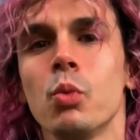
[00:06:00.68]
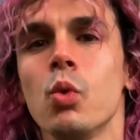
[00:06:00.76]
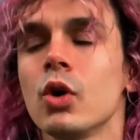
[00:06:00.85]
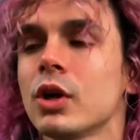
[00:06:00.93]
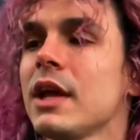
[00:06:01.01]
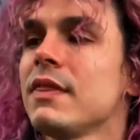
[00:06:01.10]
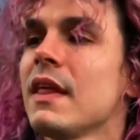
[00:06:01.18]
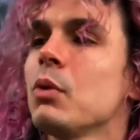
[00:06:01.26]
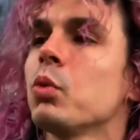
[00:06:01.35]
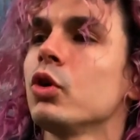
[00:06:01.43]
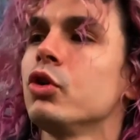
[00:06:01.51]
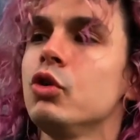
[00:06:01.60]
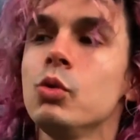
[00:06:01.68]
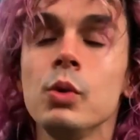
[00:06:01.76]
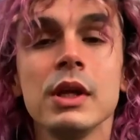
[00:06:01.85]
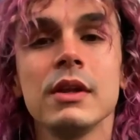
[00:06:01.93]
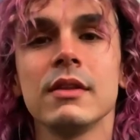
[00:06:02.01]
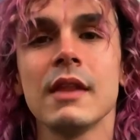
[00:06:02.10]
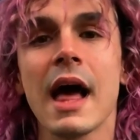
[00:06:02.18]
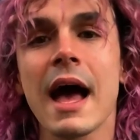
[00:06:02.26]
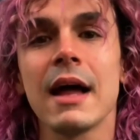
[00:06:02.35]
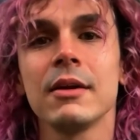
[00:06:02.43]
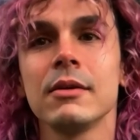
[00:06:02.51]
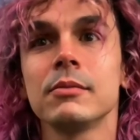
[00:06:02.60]
work, and they were doing
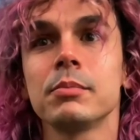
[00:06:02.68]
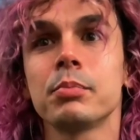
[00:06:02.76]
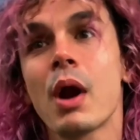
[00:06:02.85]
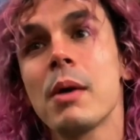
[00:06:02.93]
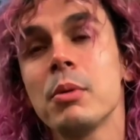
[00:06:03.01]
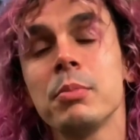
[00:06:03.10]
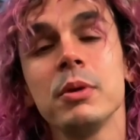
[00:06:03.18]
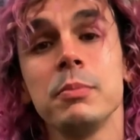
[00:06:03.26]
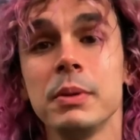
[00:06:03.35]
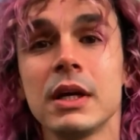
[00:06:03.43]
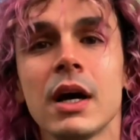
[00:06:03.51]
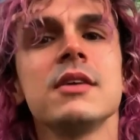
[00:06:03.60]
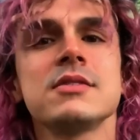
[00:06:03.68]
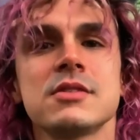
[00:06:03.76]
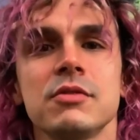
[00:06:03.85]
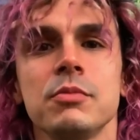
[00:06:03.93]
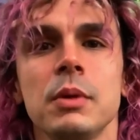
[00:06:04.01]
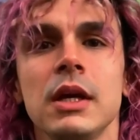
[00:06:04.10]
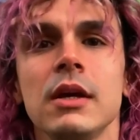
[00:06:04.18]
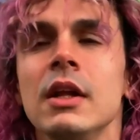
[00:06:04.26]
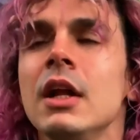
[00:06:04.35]
that probably because of me.